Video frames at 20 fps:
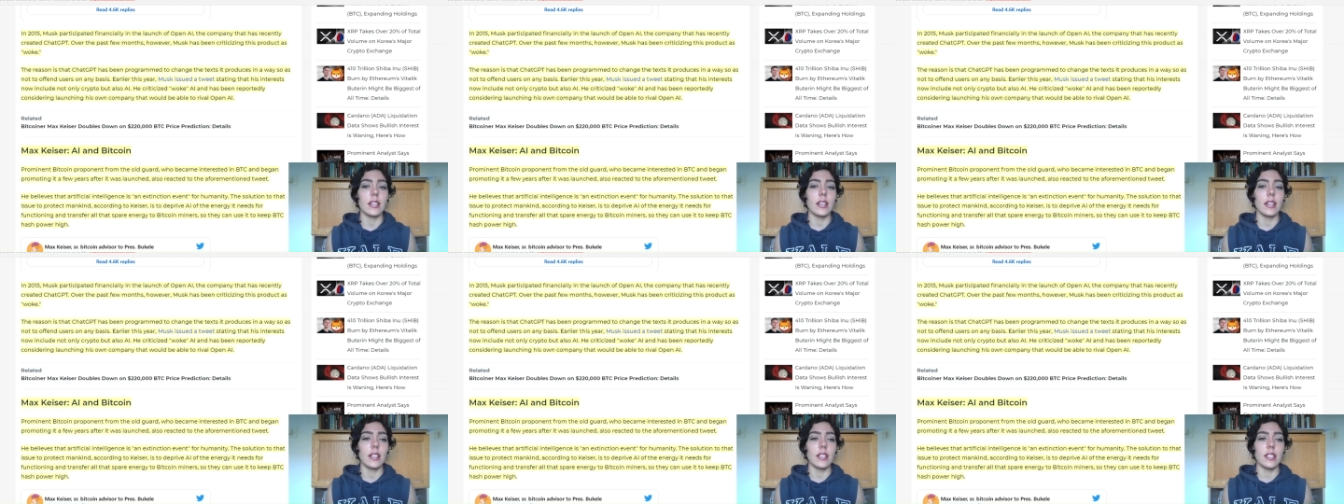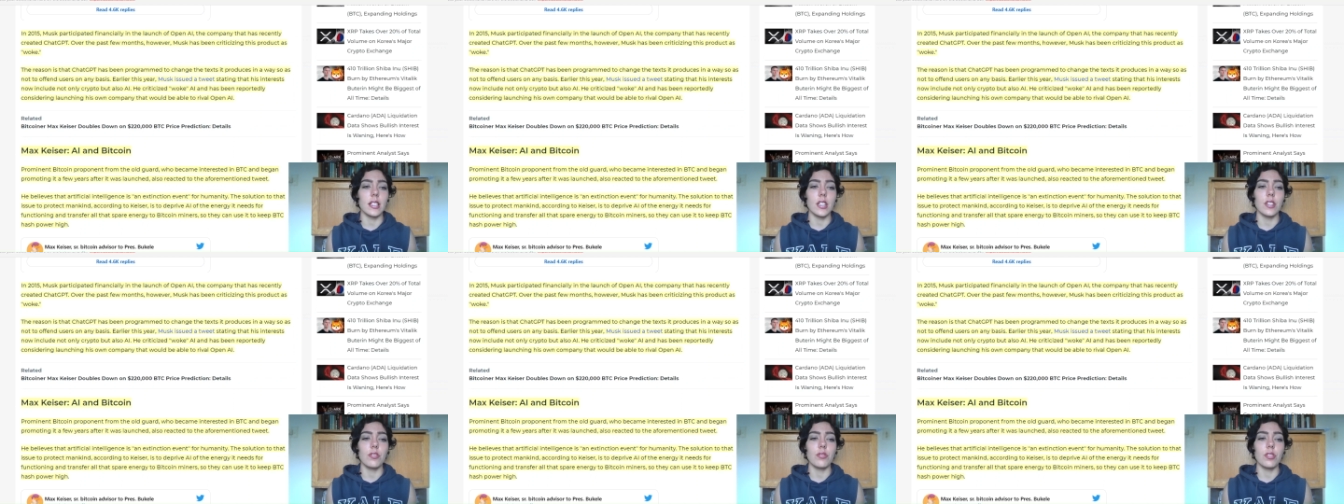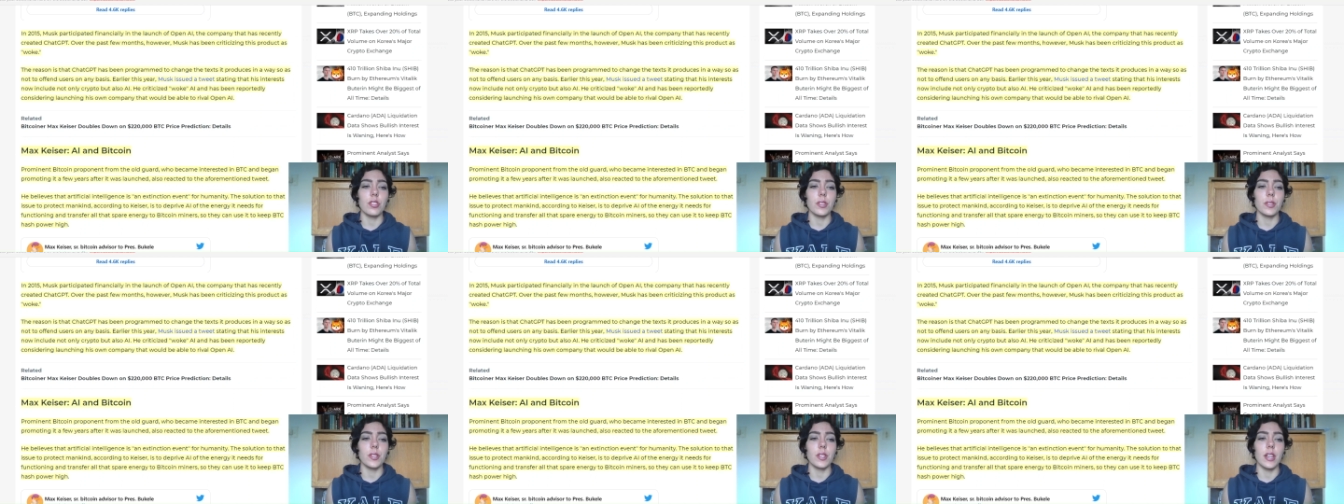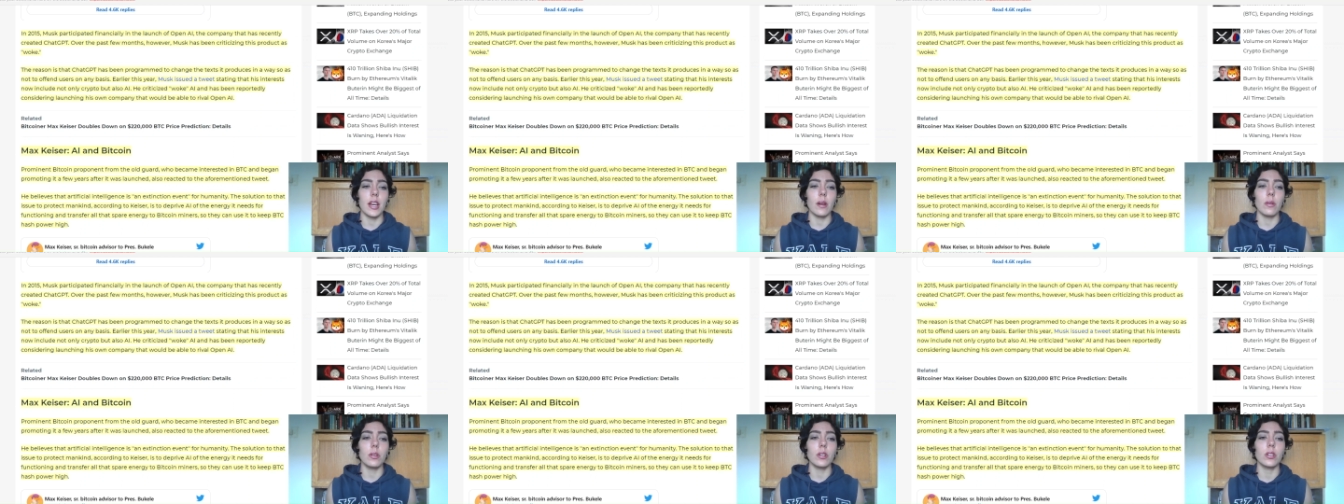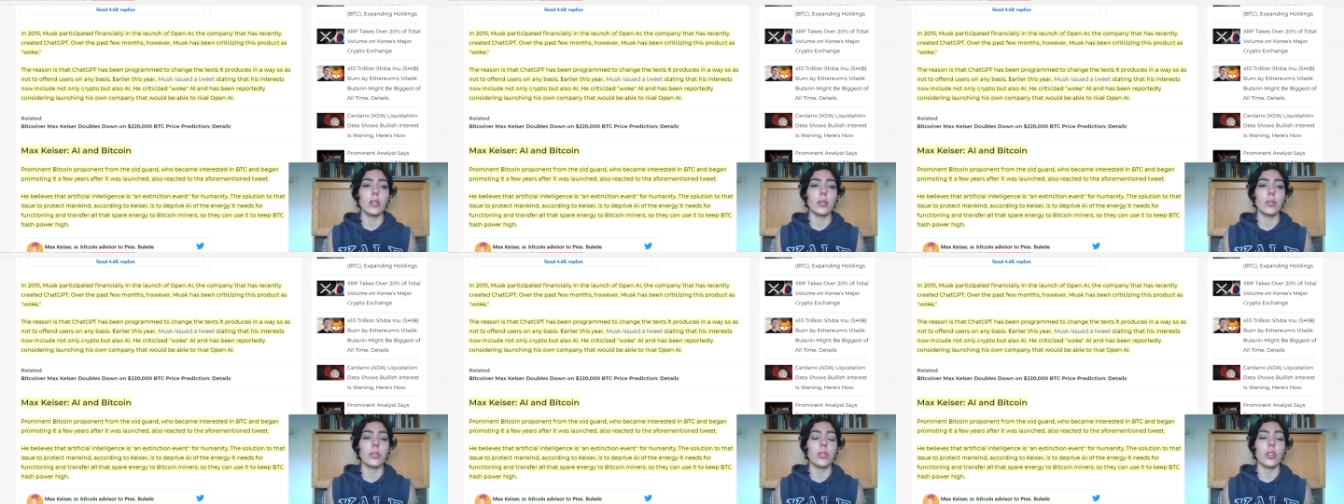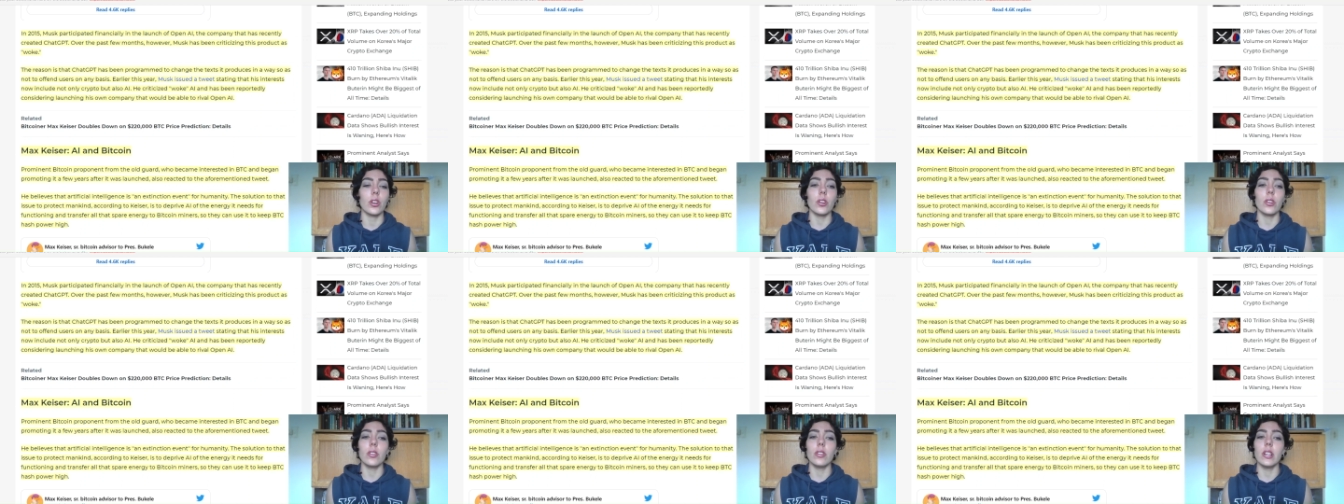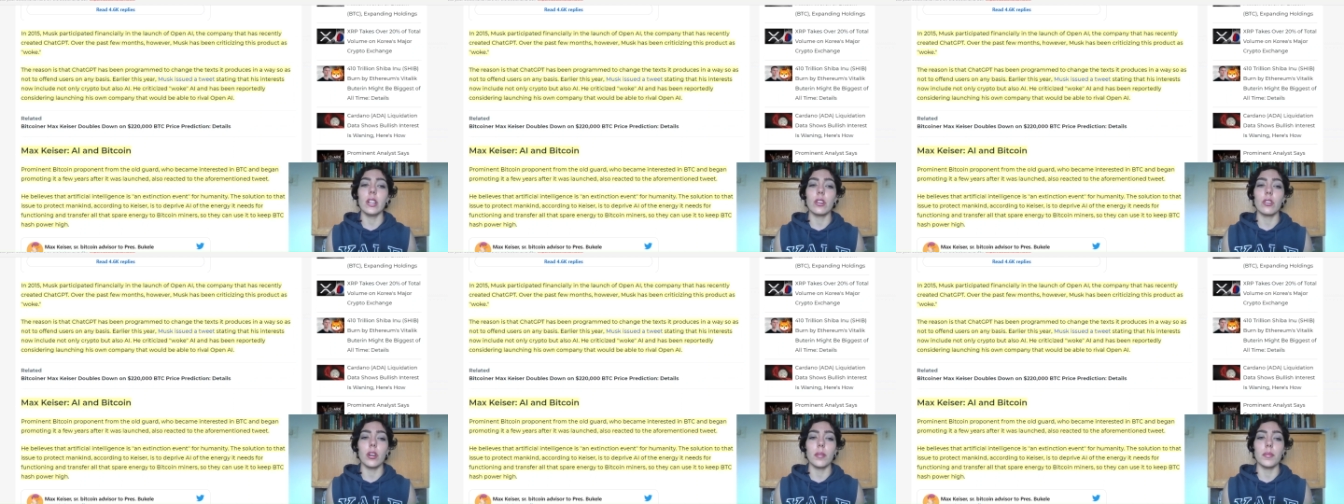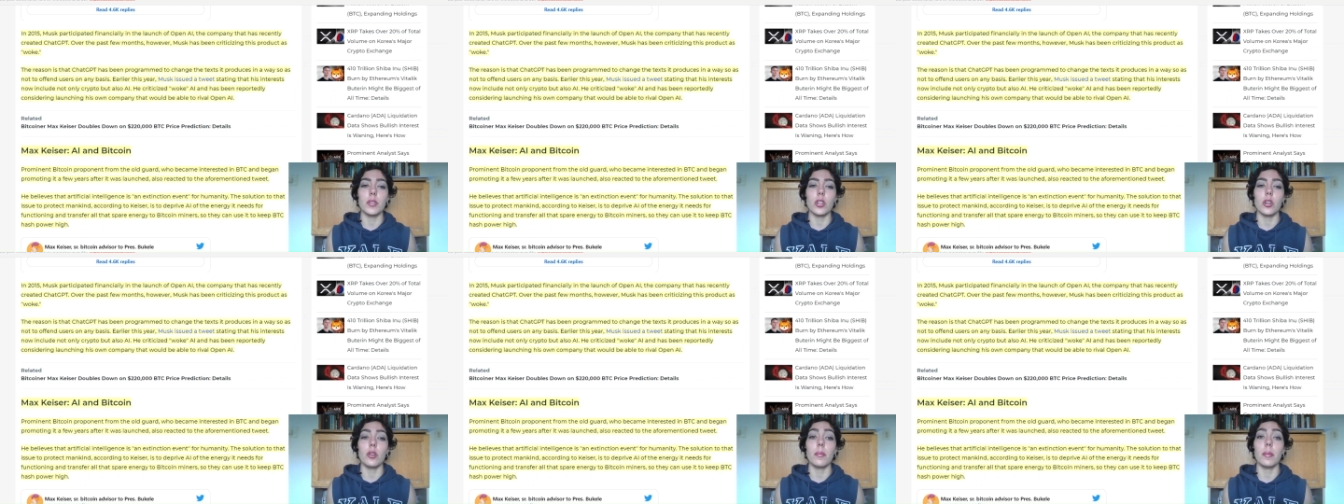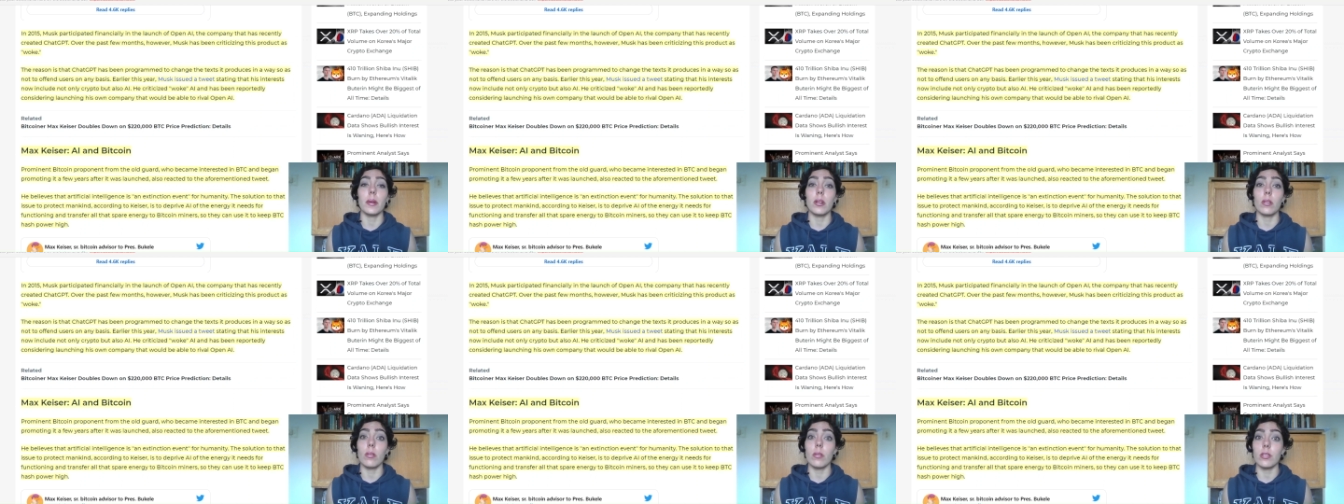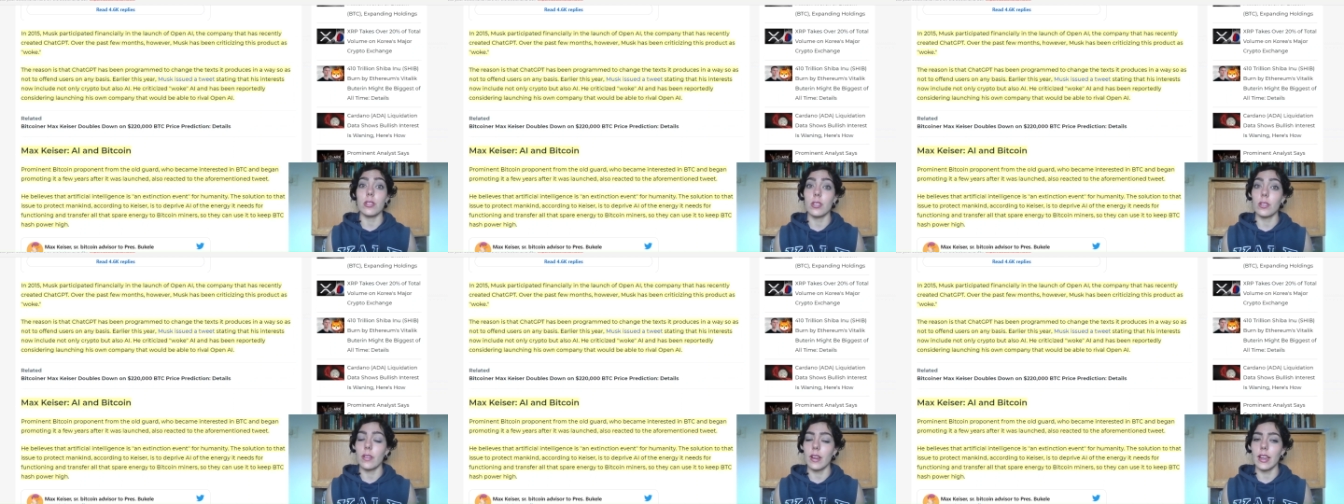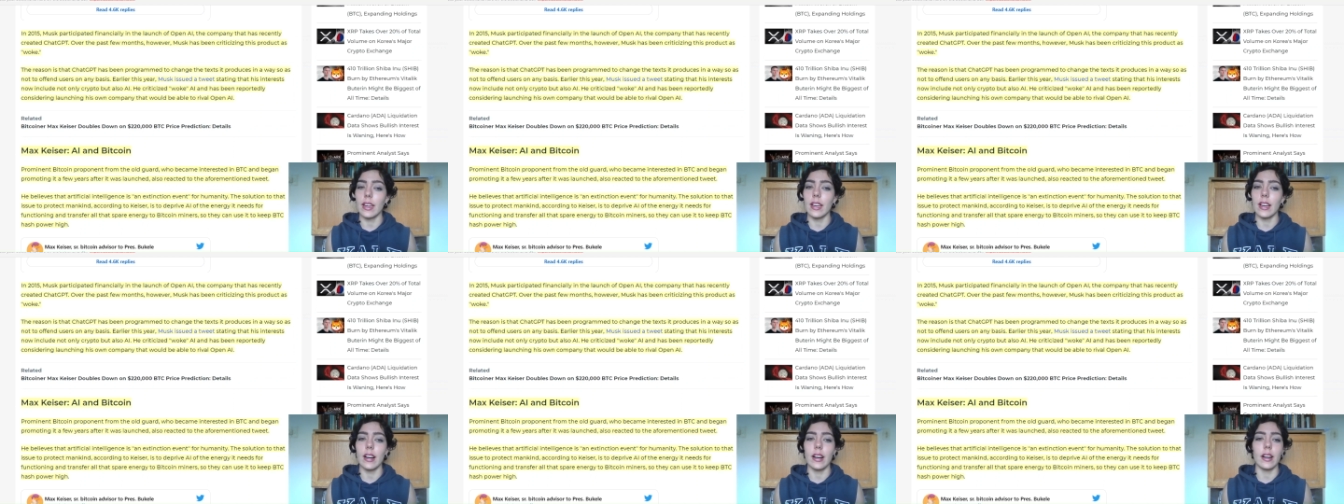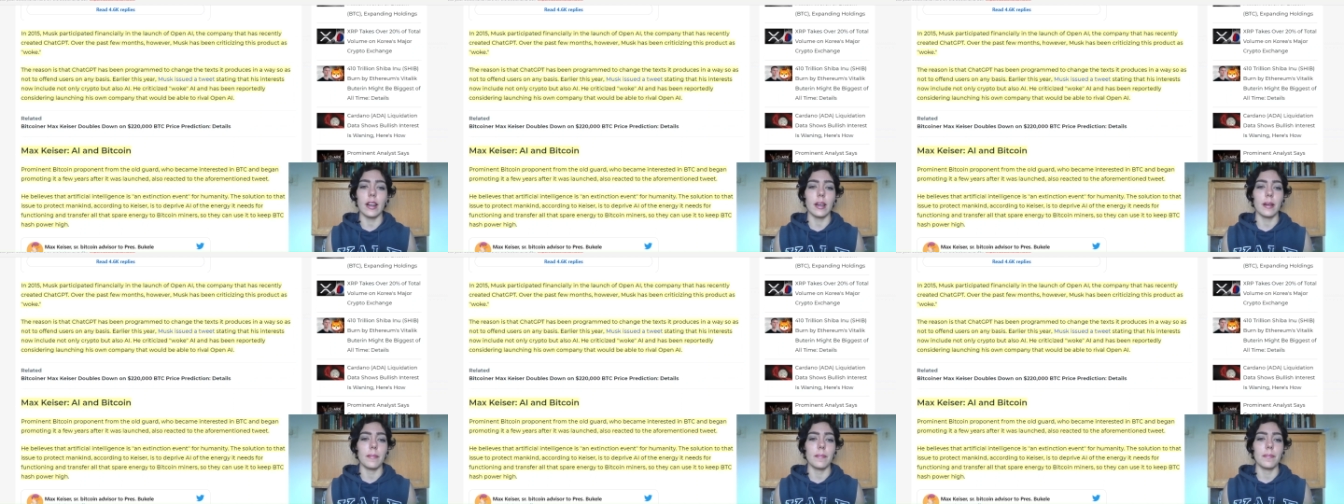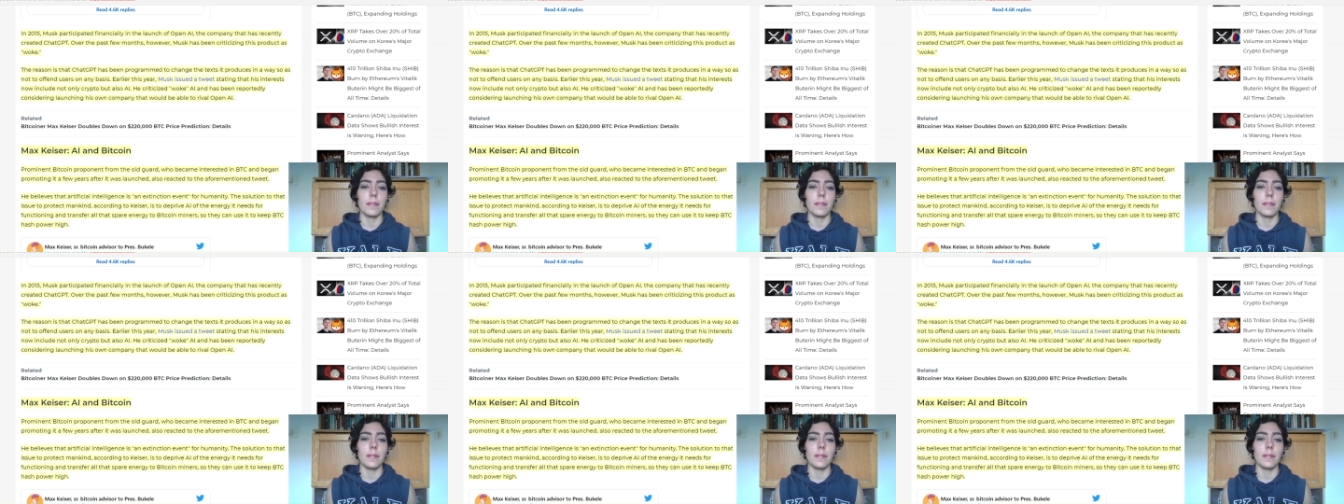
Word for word: that his interests now include not only crypto but also A I.